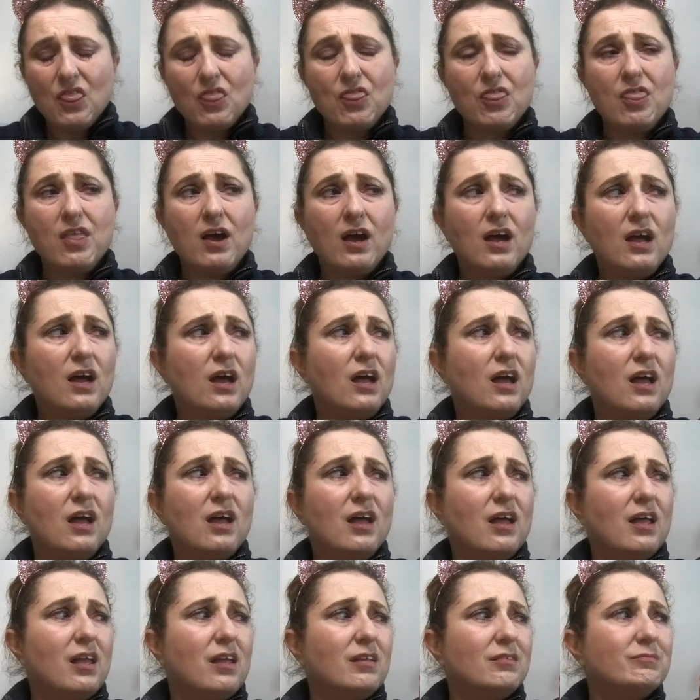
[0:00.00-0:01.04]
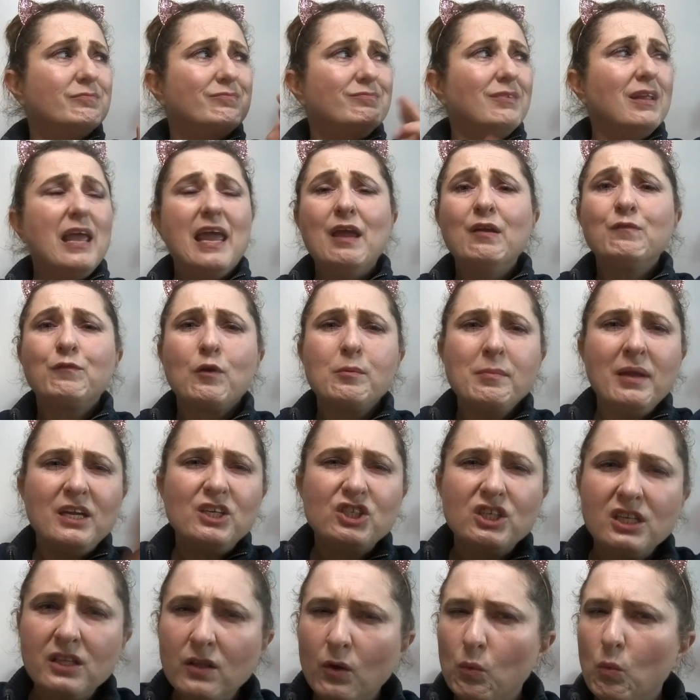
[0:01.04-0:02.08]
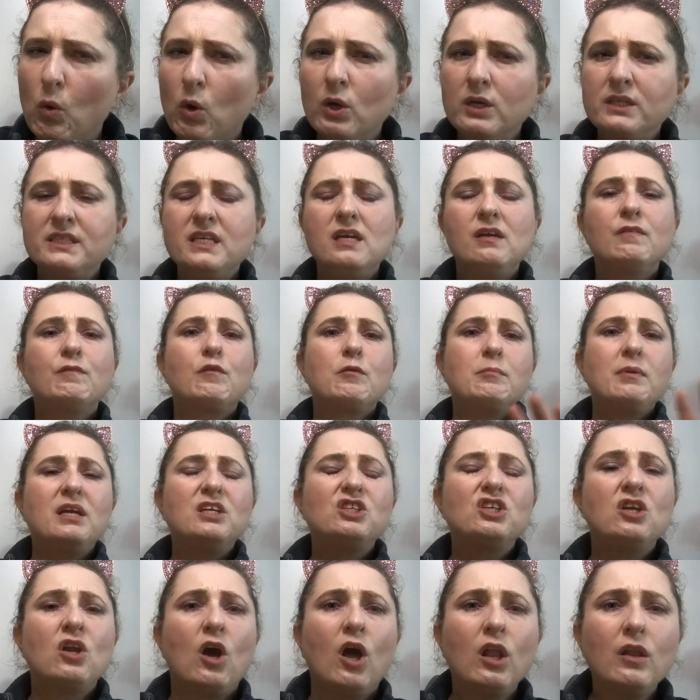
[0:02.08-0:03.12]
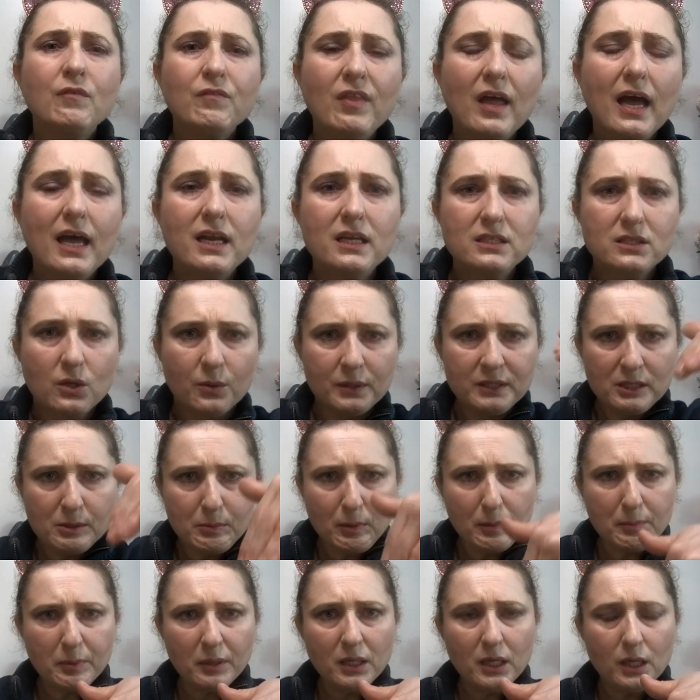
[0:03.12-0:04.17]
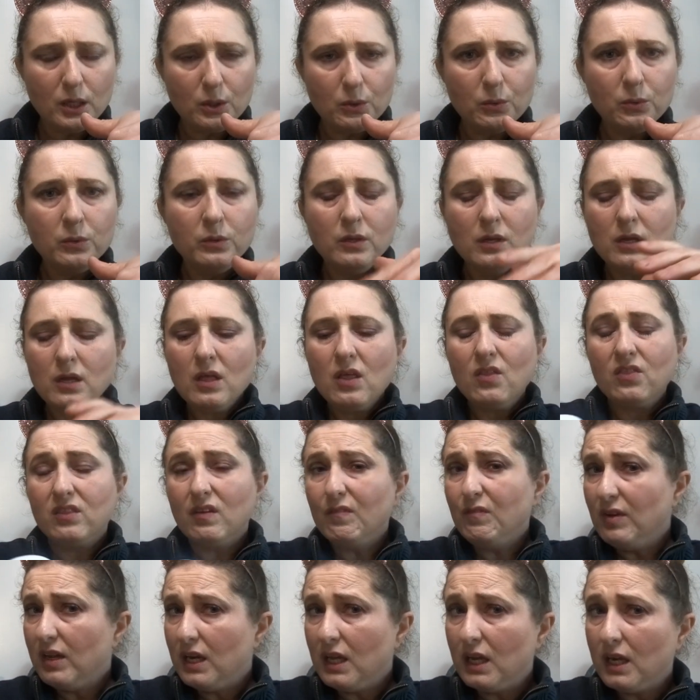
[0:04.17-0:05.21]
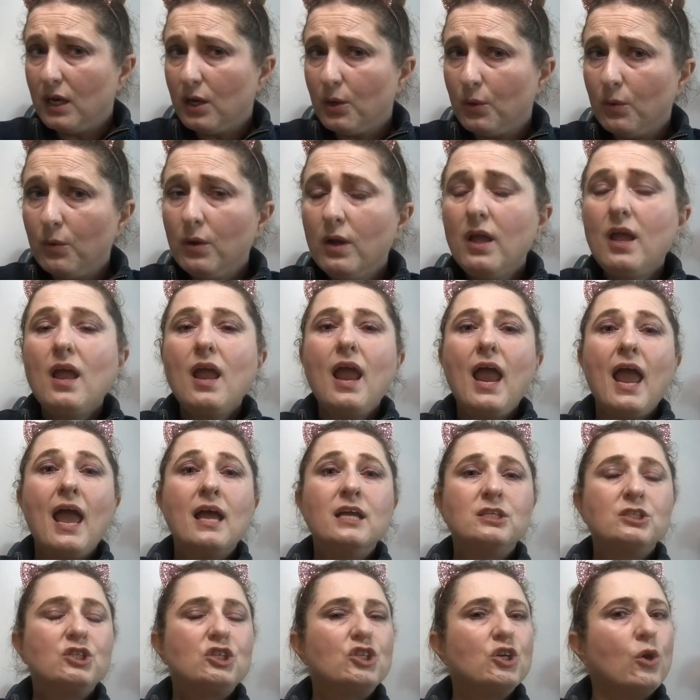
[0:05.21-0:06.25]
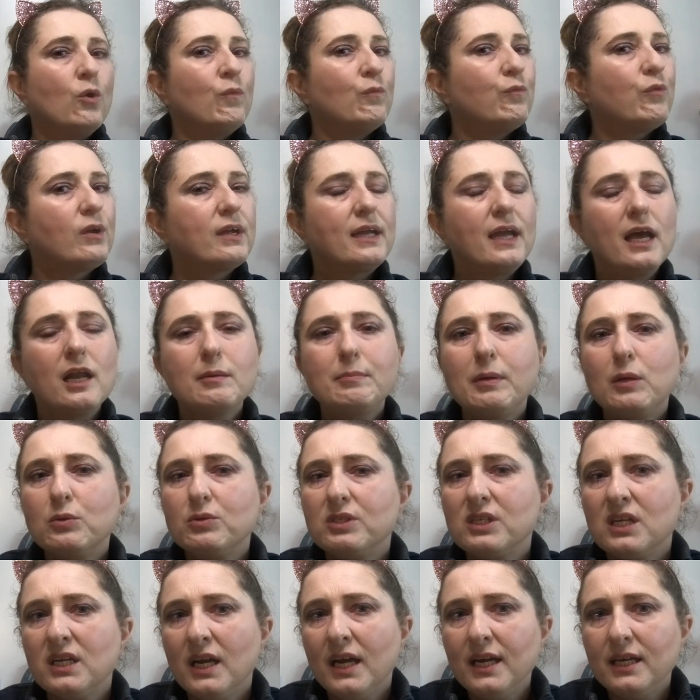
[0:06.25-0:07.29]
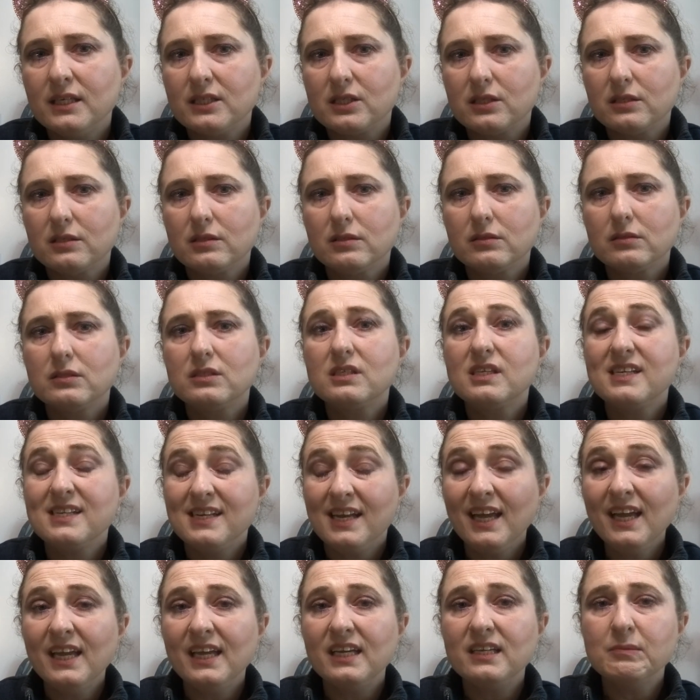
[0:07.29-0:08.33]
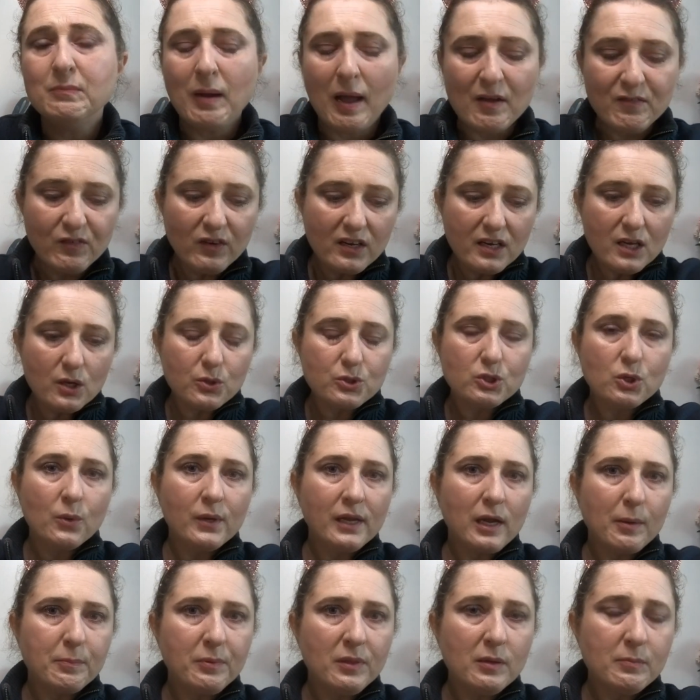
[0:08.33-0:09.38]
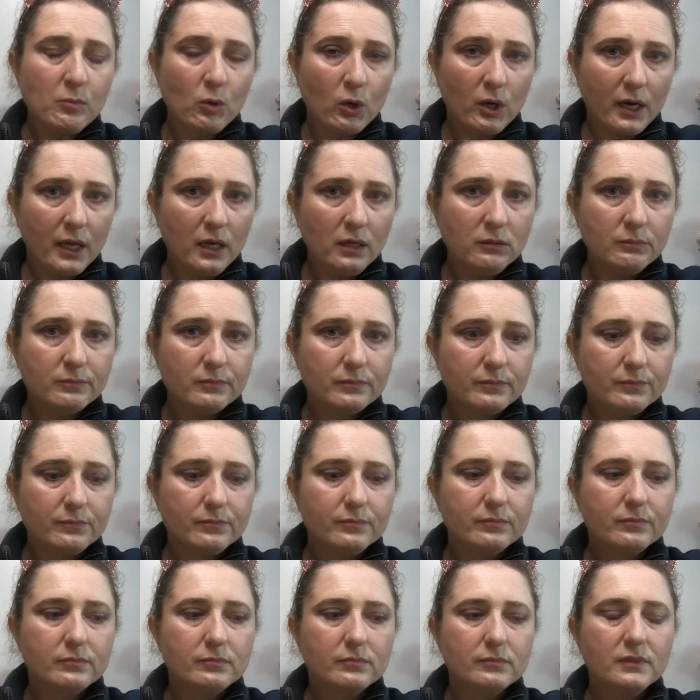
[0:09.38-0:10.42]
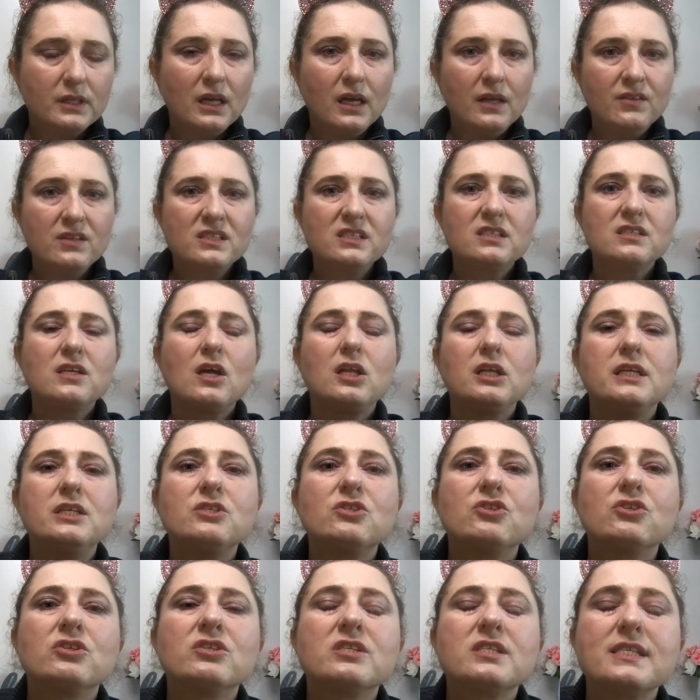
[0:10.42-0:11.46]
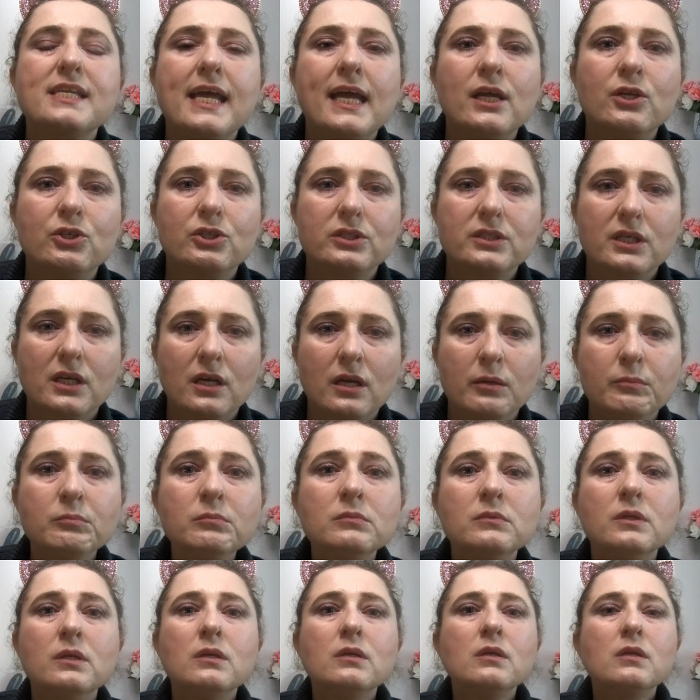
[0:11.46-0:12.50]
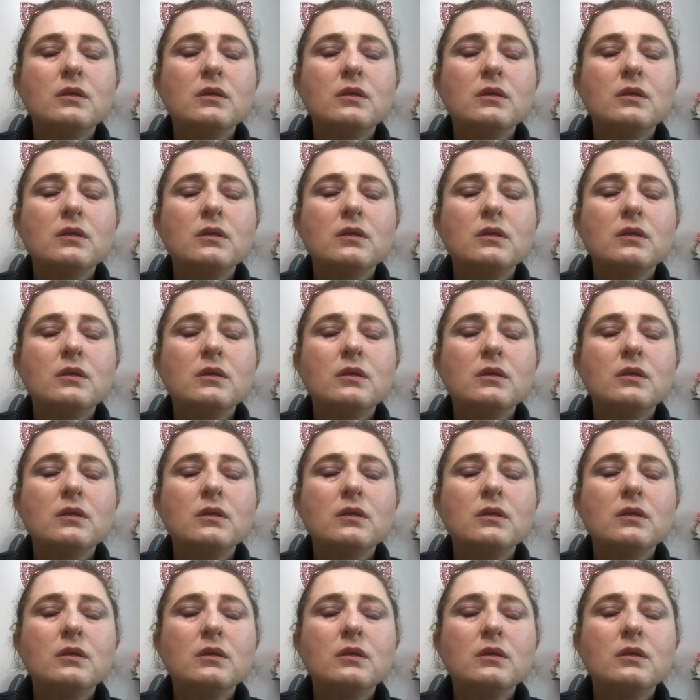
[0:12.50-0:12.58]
the information, the warranty information, all of that is going to be below the video. And don't forget about tonight. Tonight, my video is going up in the morning, and this is all Eastern Standard Time.